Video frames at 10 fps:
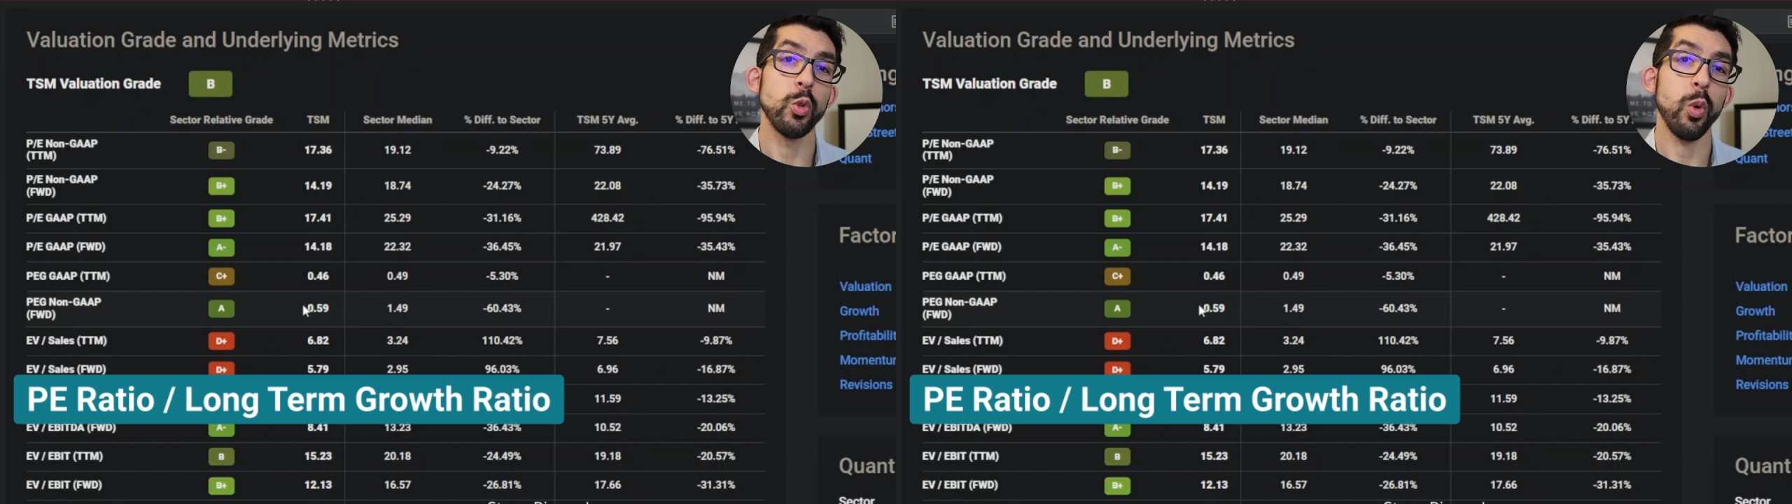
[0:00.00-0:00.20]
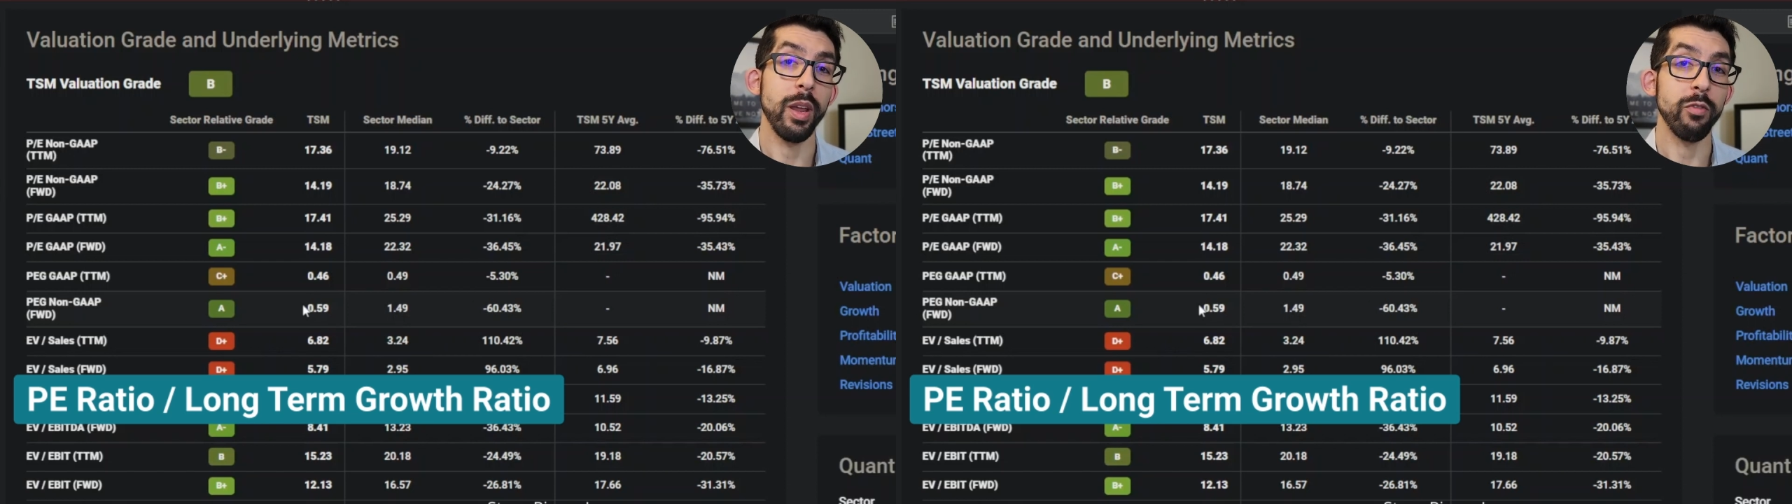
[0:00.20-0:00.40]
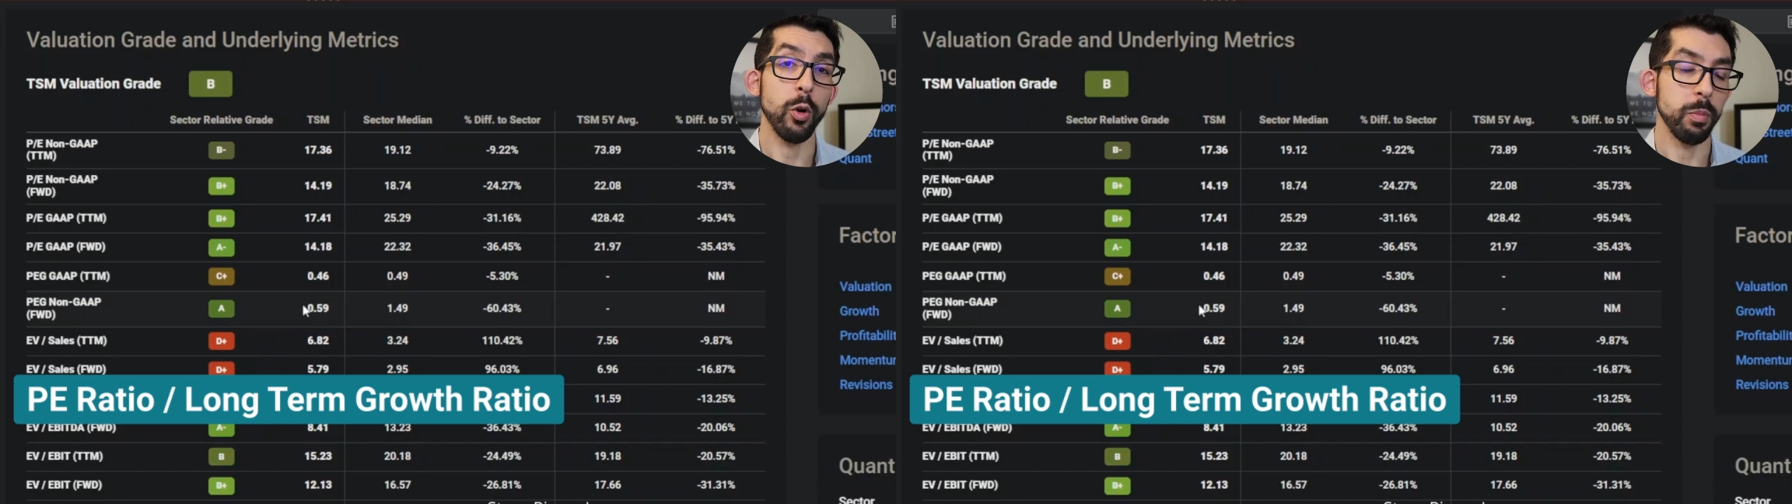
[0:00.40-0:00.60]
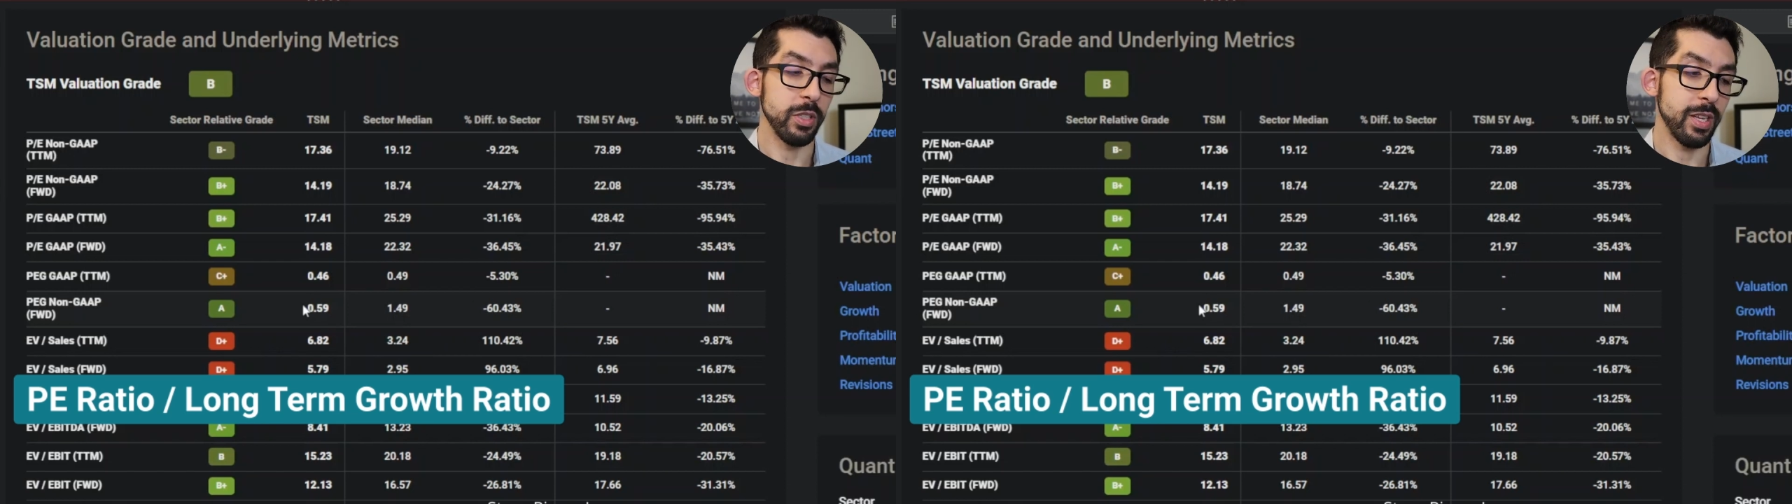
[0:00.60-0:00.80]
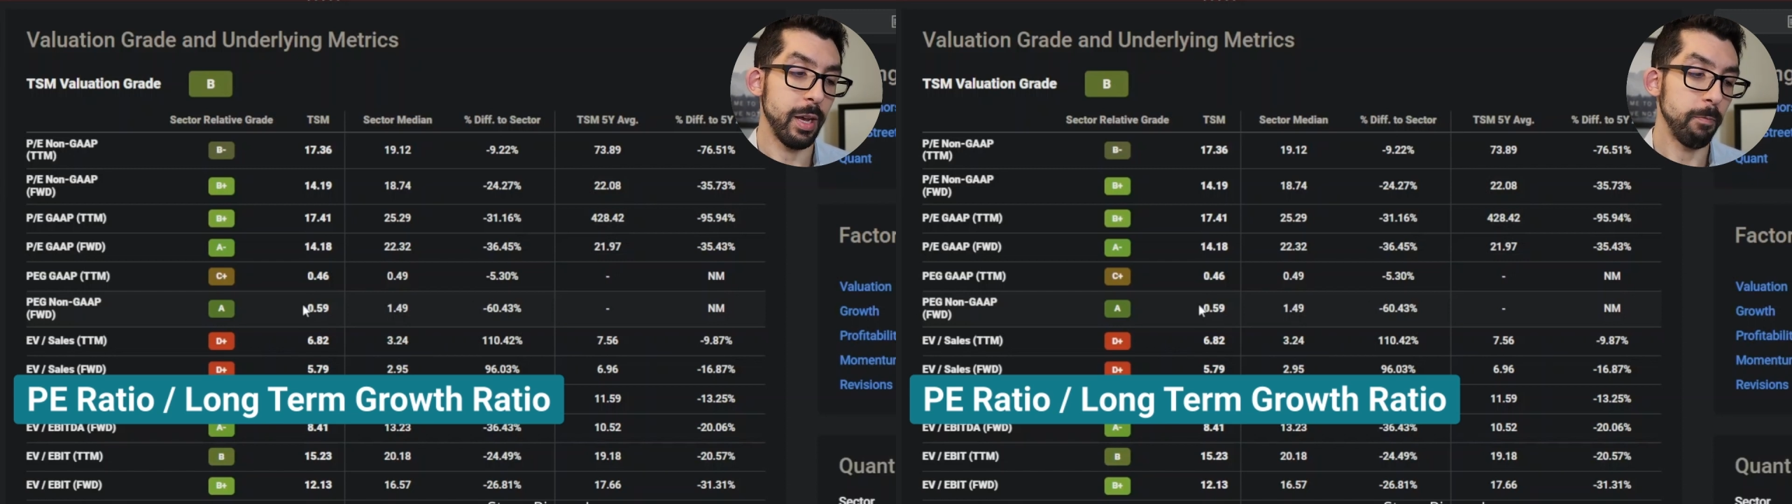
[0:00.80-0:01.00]

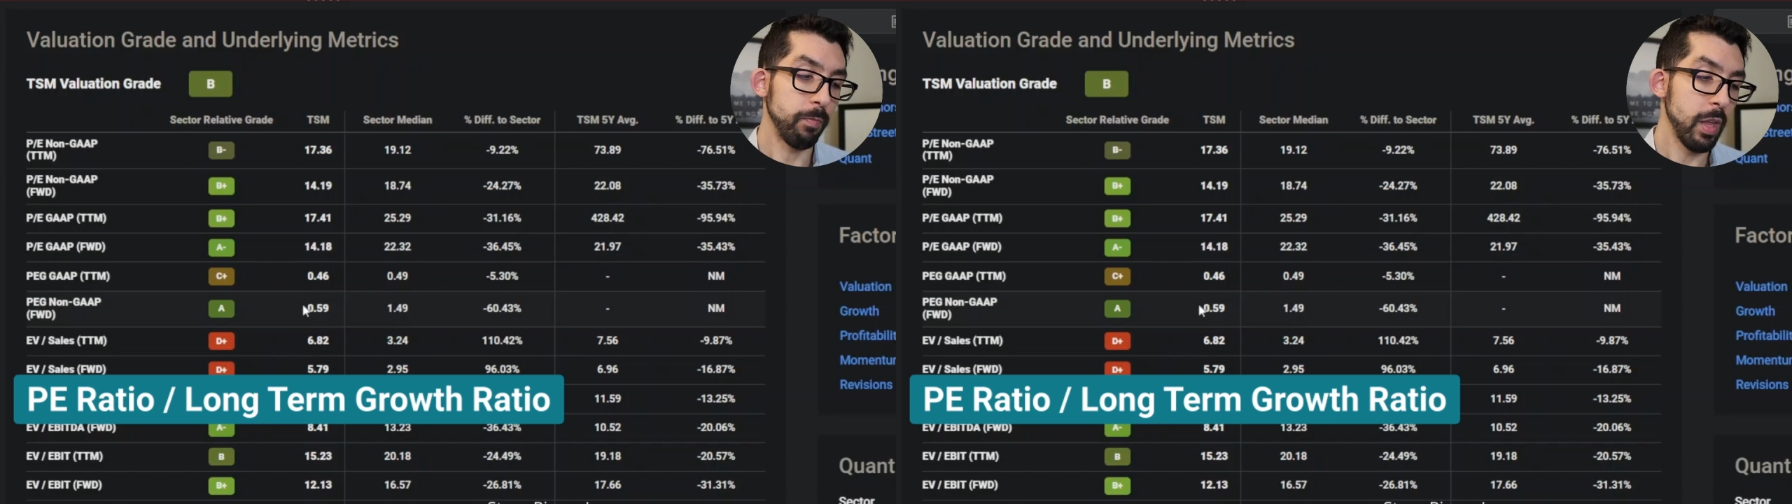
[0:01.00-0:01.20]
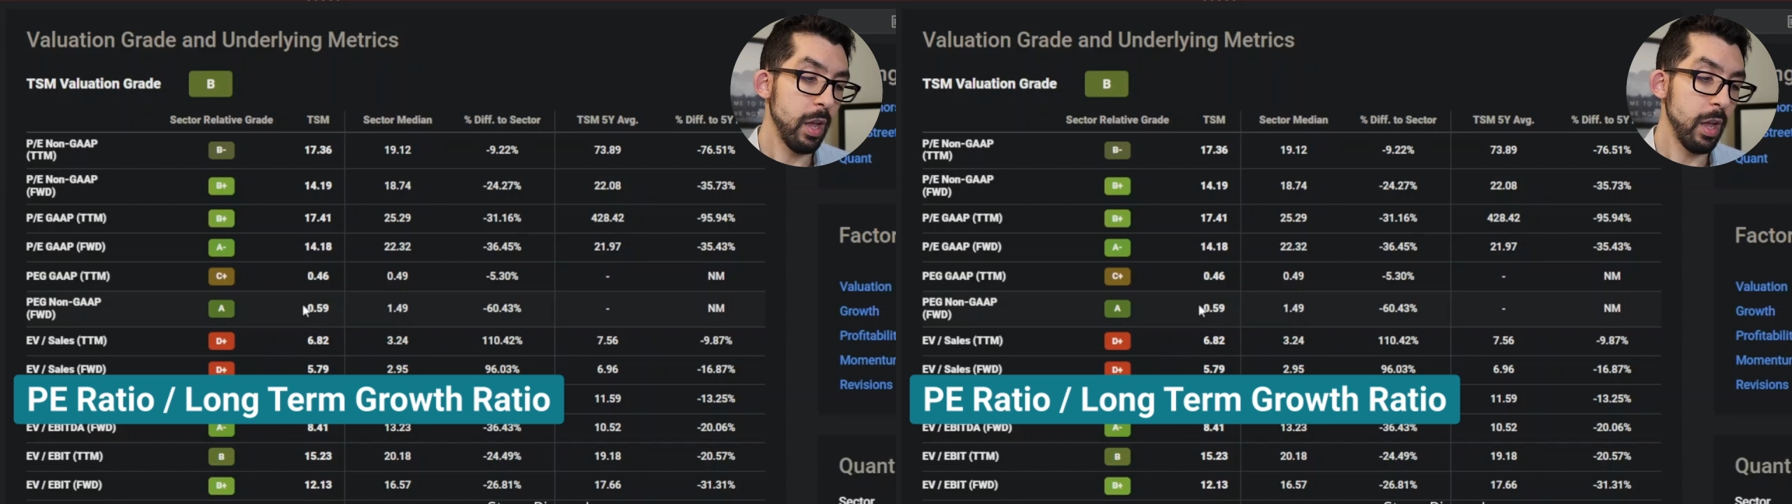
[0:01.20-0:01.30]
24%.